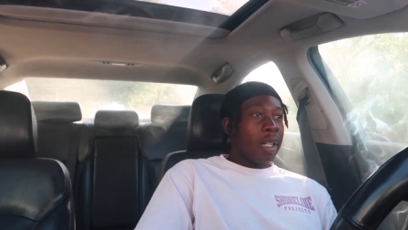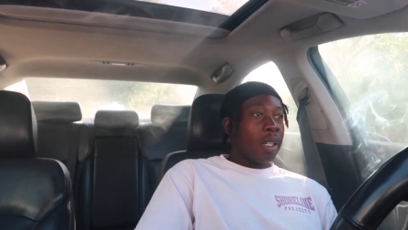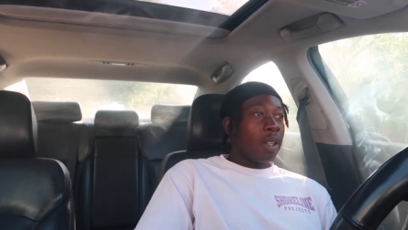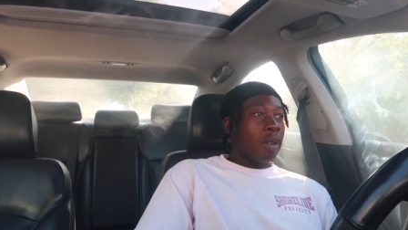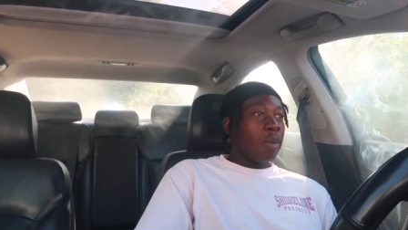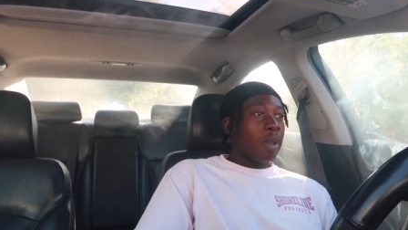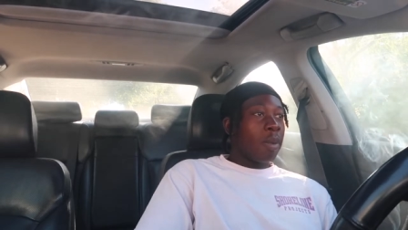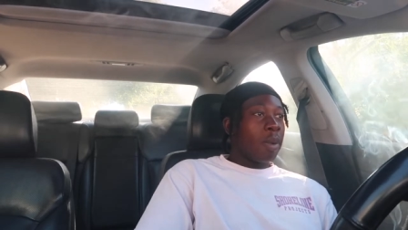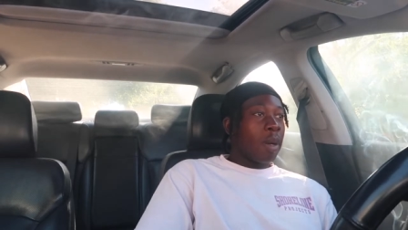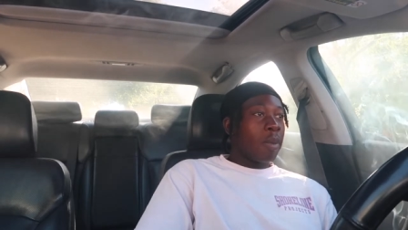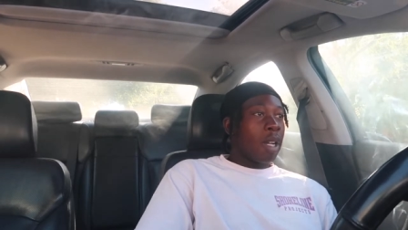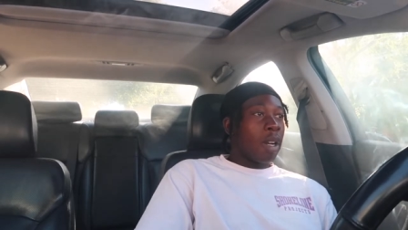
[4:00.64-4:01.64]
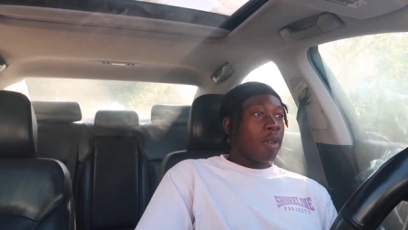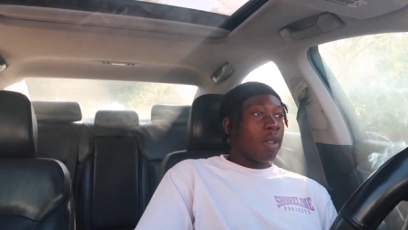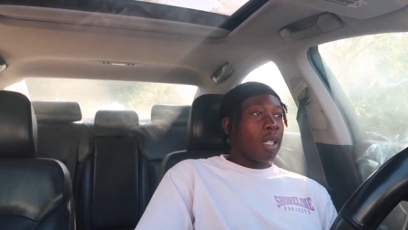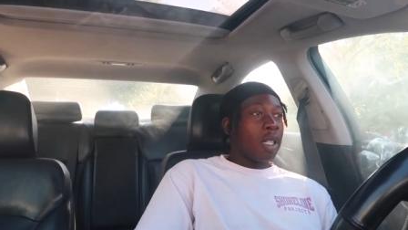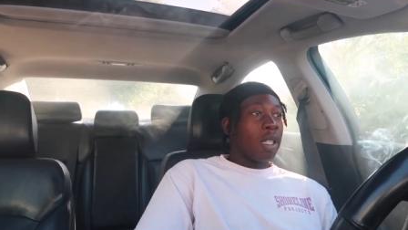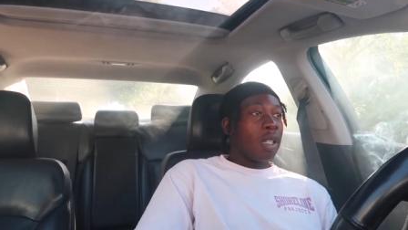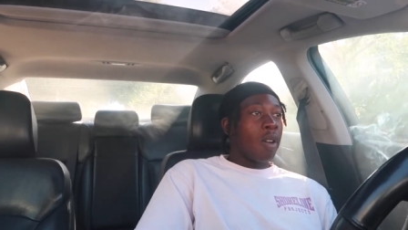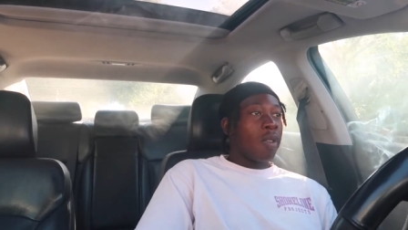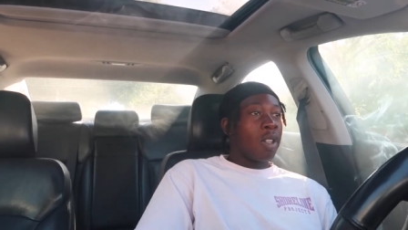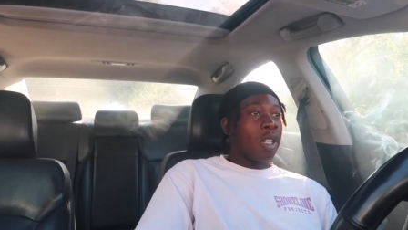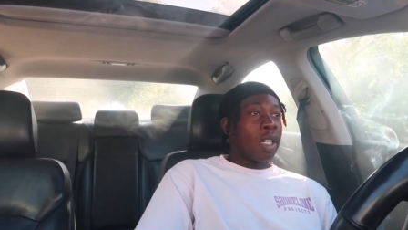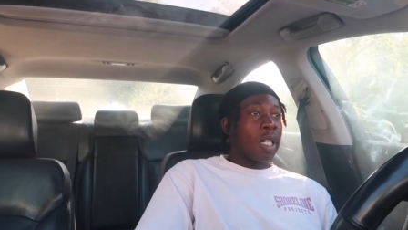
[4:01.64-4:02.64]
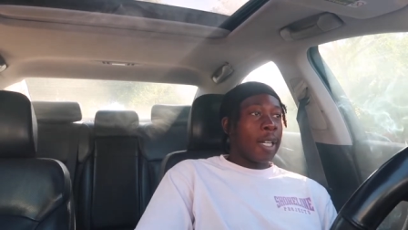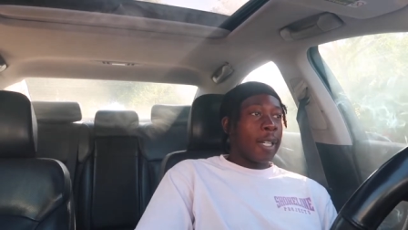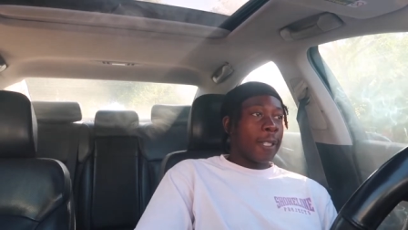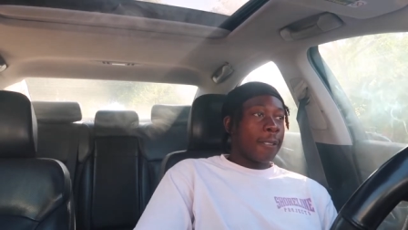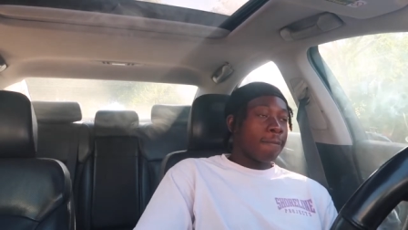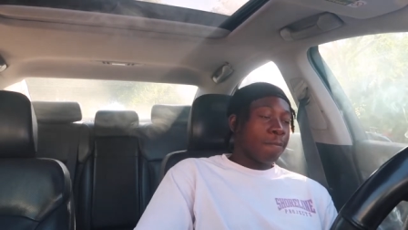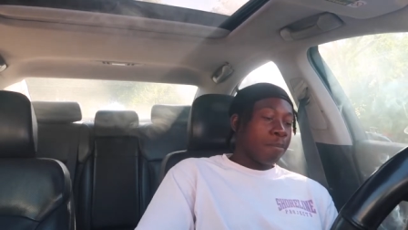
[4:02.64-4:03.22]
a little bit, but I'm not really over here like